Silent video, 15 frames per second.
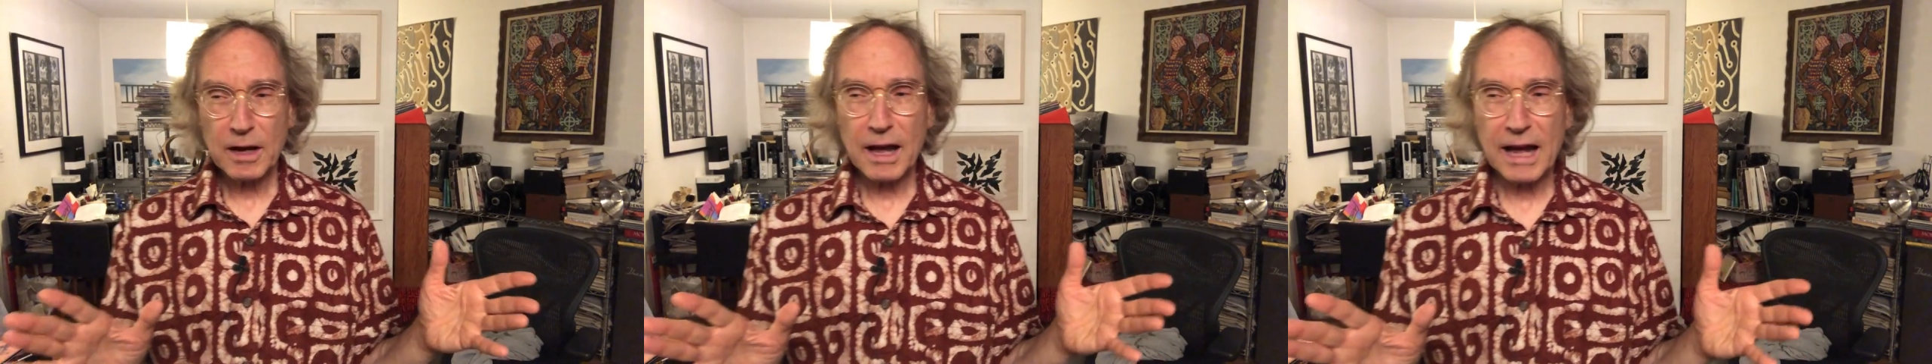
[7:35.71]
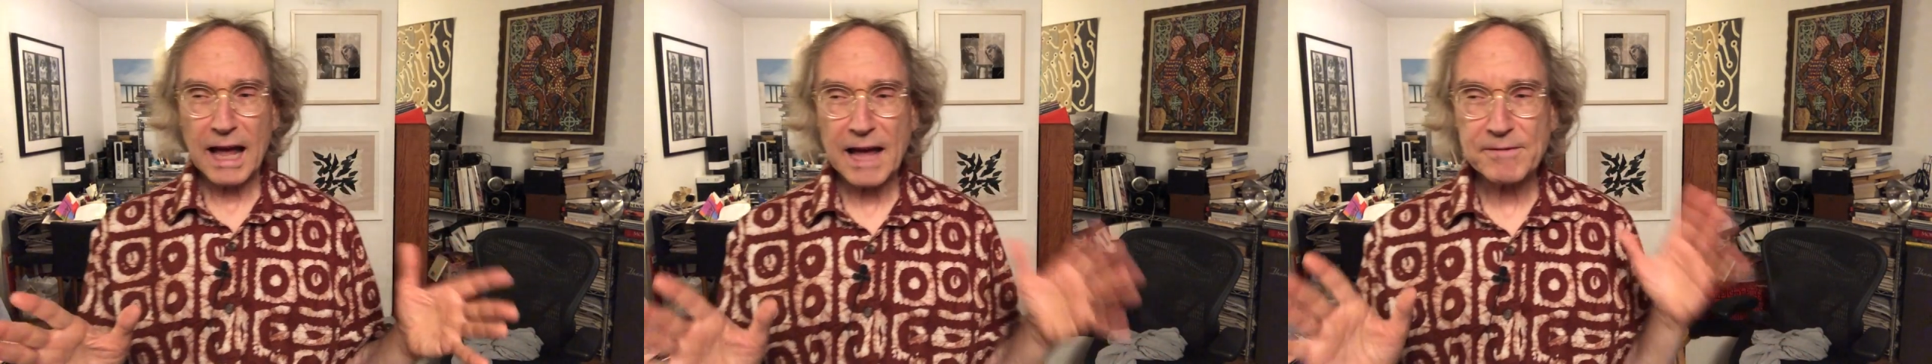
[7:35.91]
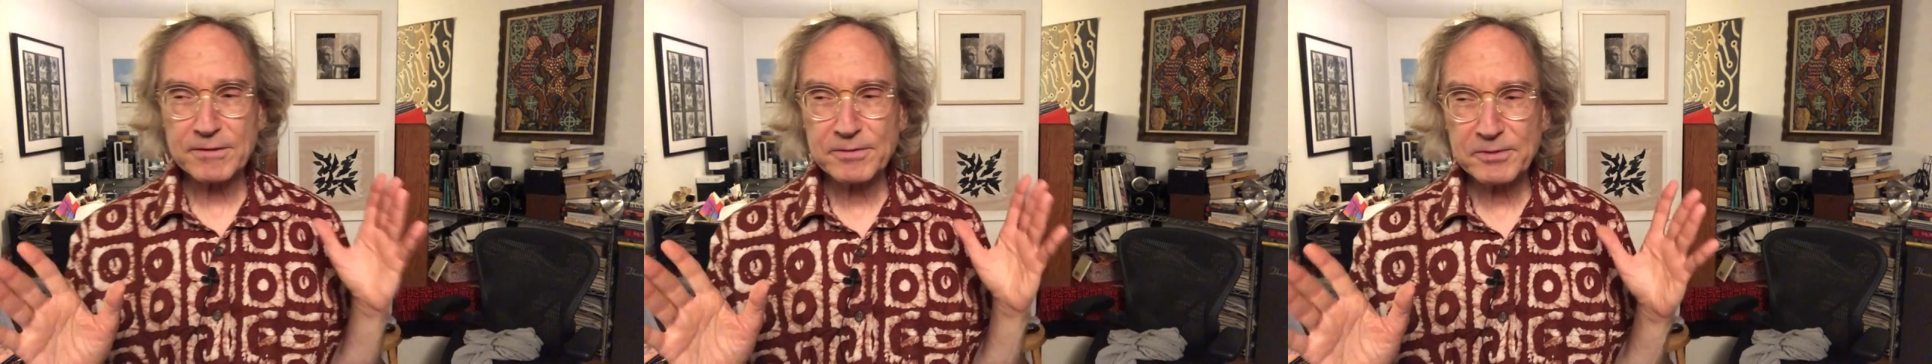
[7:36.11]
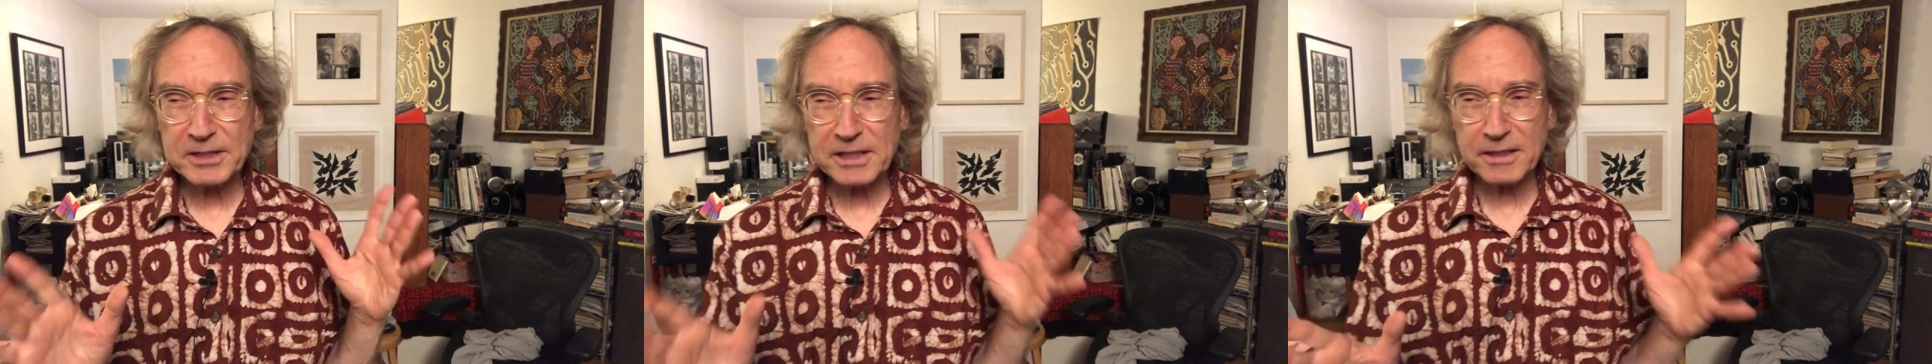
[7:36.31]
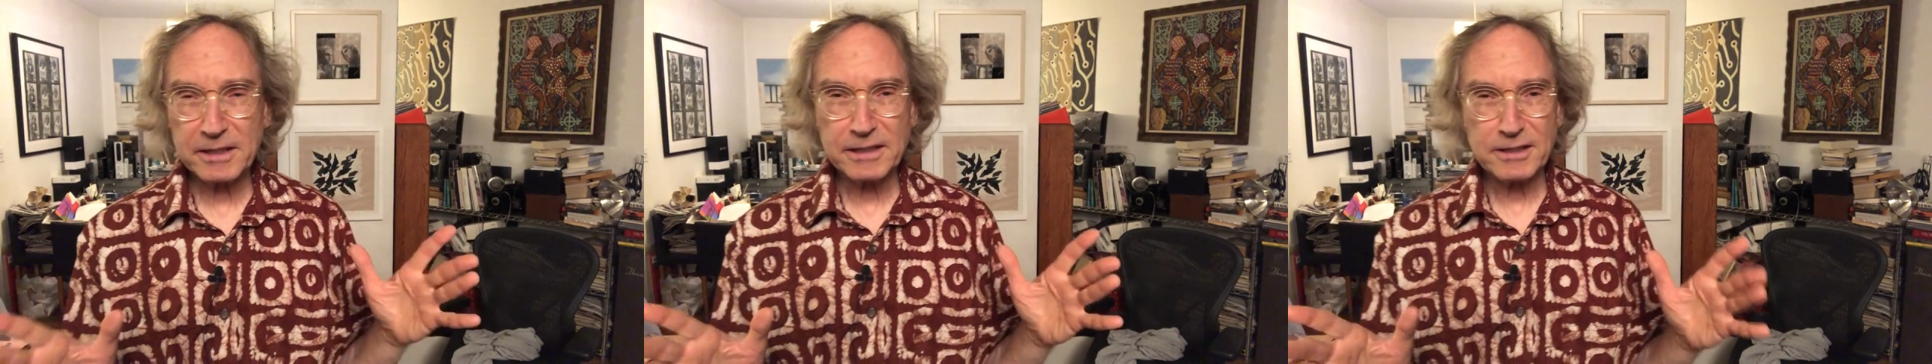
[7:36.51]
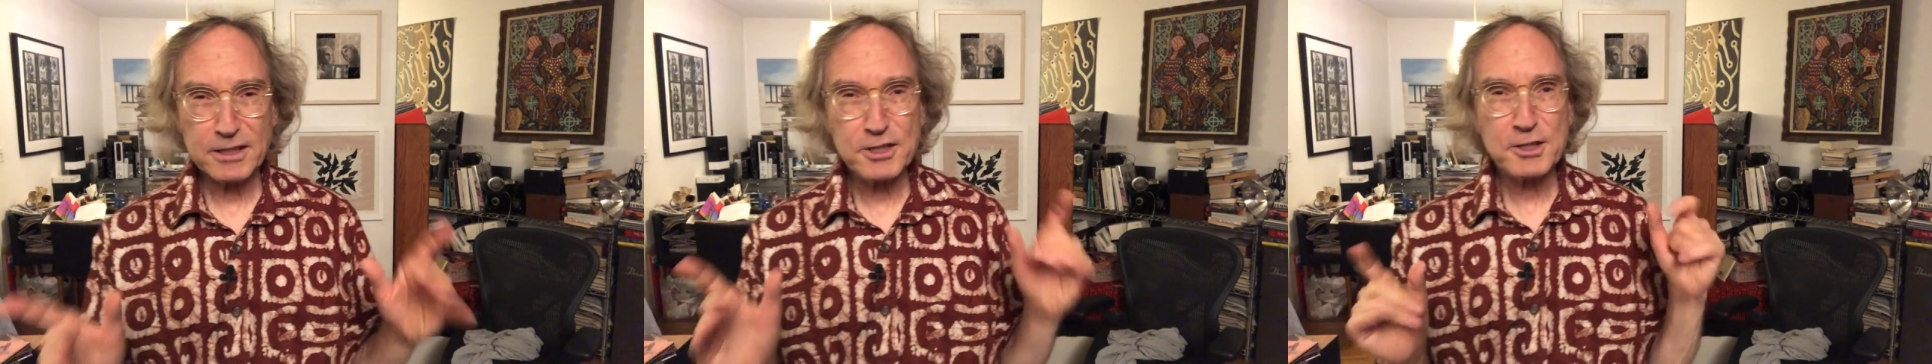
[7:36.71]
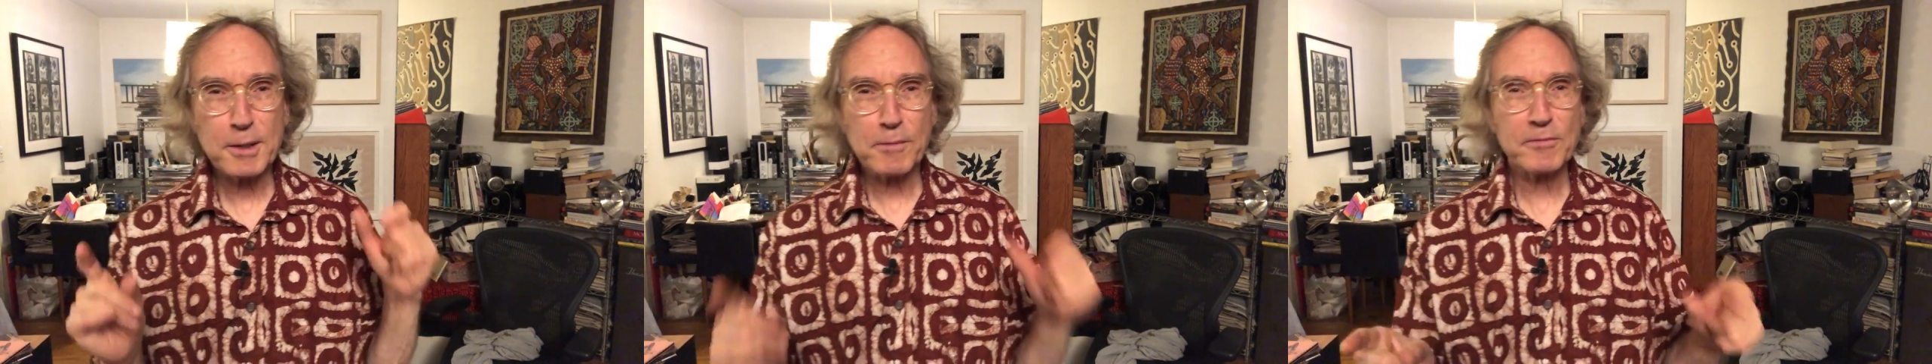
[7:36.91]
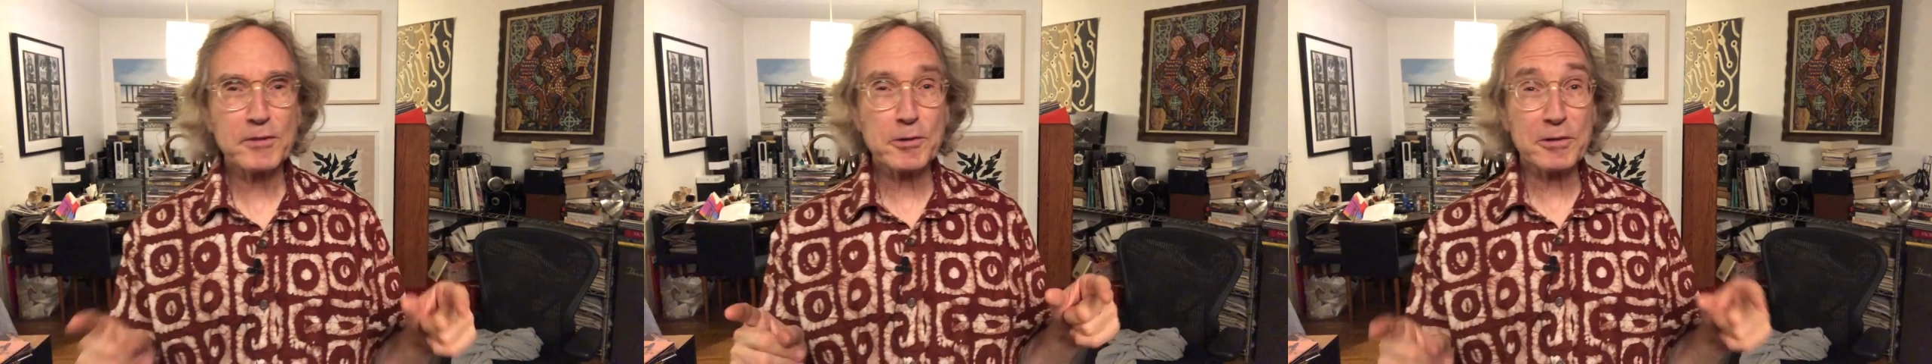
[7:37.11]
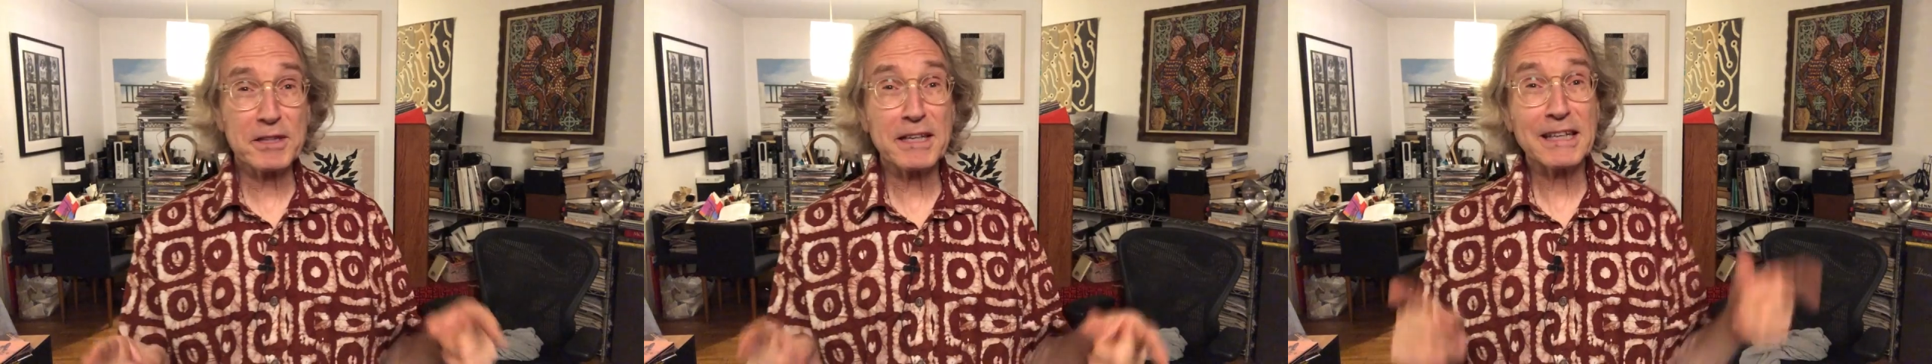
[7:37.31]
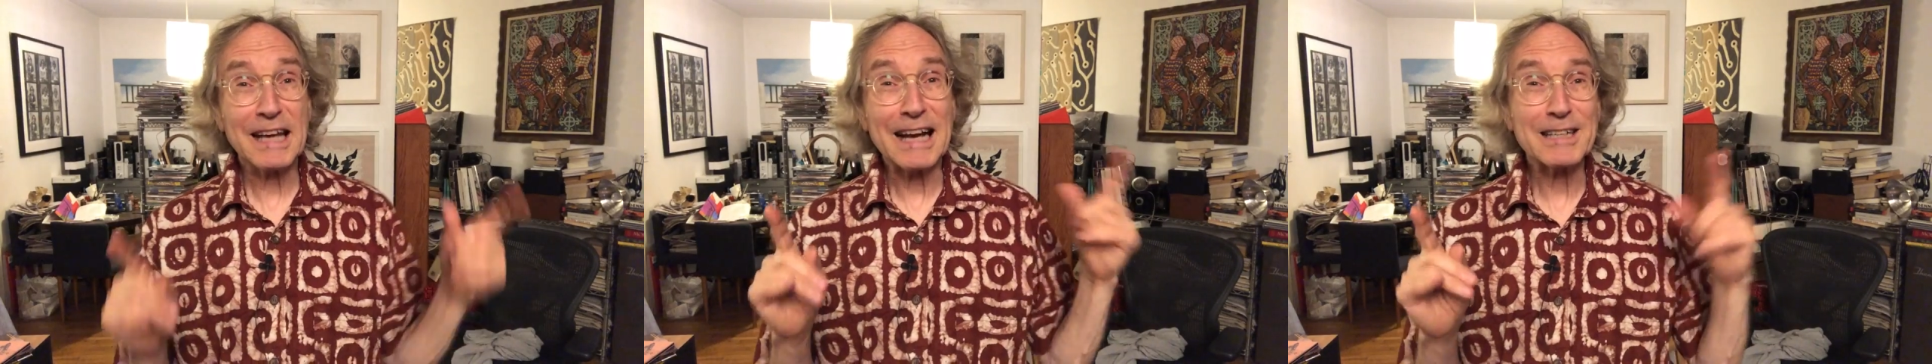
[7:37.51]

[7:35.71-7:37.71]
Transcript: I have a feeling that some of you are thinking,